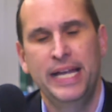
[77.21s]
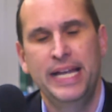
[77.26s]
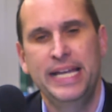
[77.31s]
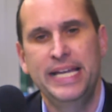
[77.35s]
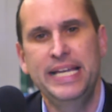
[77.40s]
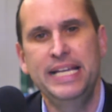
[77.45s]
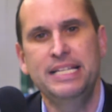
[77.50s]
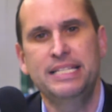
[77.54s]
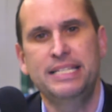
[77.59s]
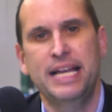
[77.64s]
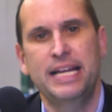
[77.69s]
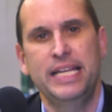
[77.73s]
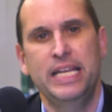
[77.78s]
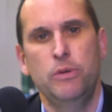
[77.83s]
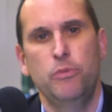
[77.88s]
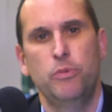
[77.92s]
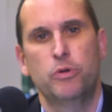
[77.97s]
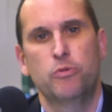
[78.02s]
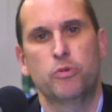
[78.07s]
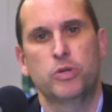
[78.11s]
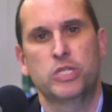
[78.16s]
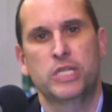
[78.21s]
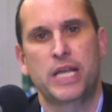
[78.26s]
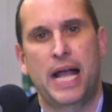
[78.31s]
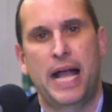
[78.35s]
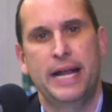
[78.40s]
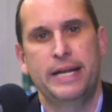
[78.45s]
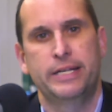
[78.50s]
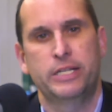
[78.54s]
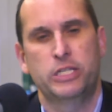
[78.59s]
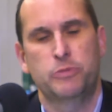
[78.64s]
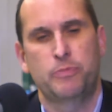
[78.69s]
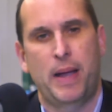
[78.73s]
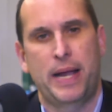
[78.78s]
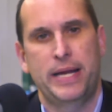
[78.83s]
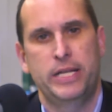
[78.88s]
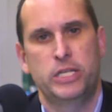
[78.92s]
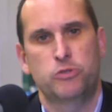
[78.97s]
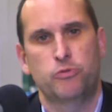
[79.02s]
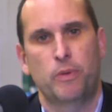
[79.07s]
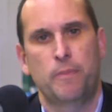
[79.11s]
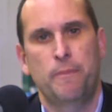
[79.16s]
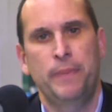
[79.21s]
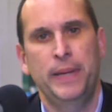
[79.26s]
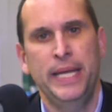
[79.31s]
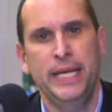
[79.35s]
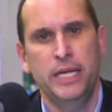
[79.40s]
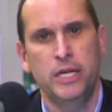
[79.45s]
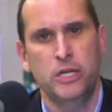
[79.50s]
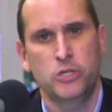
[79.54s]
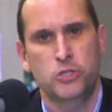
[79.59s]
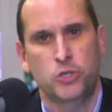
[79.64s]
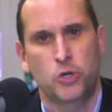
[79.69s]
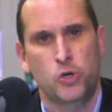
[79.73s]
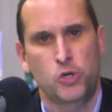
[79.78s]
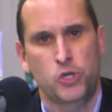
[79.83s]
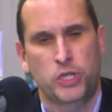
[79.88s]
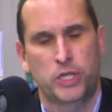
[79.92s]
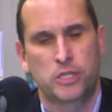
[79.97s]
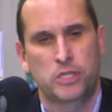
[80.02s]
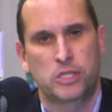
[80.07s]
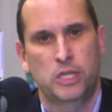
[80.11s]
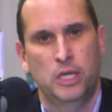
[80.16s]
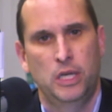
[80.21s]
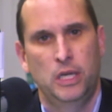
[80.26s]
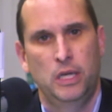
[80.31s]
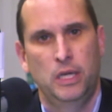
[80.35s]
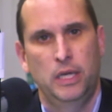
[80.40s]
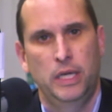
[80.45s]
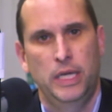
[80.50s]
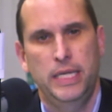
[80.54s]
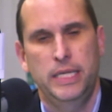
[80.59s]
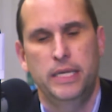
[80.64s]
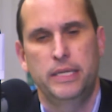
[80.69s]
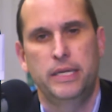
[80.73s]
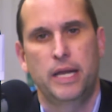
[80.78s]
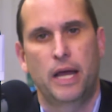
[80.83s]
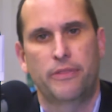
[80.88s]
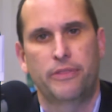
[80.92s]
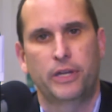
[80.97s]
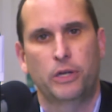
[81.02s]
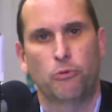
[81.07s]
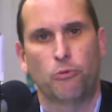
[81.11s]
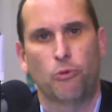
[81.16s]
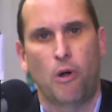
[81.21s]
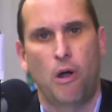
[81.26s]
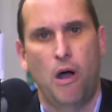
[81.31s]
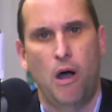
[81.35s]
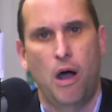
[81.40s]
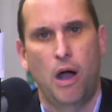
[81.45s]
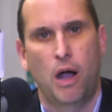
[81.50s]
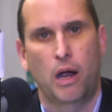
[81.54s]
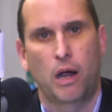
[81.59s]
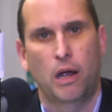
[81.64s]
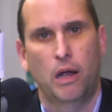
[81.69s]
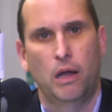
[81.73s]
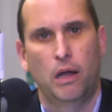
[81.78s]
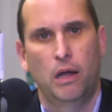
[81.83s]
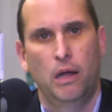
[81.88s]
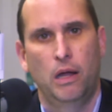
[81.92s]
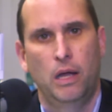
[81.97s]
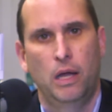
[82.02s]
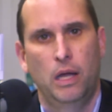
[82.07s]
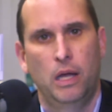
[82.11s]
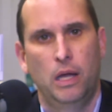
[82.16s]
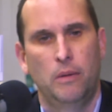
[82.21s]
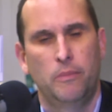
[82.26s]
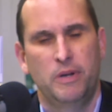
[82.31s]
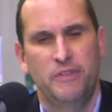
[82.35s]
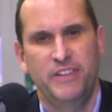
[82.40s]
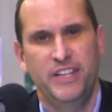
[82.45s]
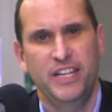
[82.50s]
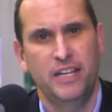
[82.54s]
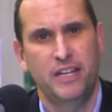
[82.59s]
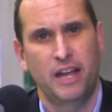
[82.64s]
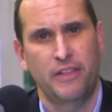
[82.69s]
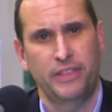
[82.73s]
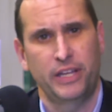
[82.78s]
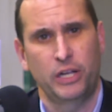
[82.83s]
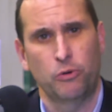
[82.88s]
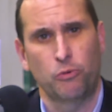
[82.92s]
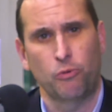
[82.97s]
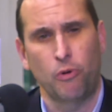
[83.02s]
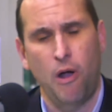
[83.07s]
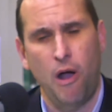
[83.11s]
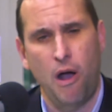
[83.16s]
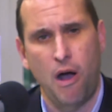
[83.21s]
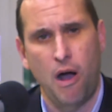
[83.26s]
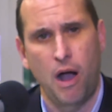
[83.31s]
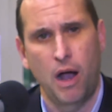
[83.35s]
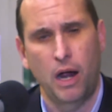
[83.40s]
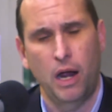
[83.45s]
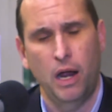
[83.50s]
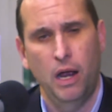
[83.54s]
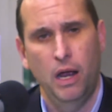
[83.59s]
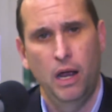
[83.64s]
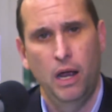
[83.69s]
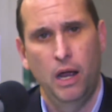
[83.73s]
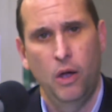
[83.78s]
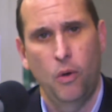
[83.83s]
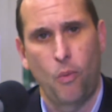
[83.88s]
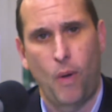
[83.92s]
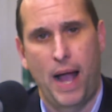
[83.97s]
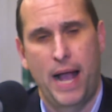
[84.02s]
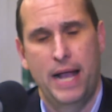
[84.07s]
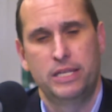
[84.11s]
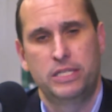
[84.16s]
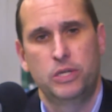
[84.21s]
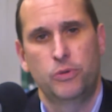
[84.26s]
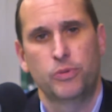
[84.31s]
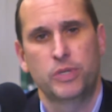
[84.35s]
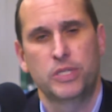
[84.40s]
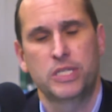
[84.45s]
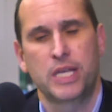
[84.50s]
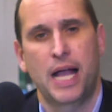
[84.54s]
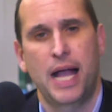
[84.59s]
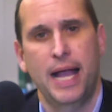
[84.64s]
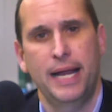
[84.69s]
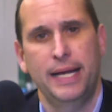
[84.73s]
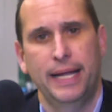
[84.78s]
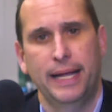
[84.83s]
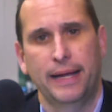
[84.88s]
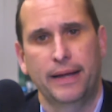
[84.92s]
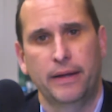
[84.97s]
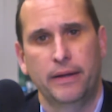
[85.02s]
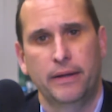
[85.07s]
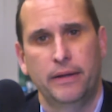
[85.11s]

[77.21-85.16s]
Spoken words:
He said he would resign despite his repeated assertions he did nothing wrong. But if he did nothing wrong, why is he resigning?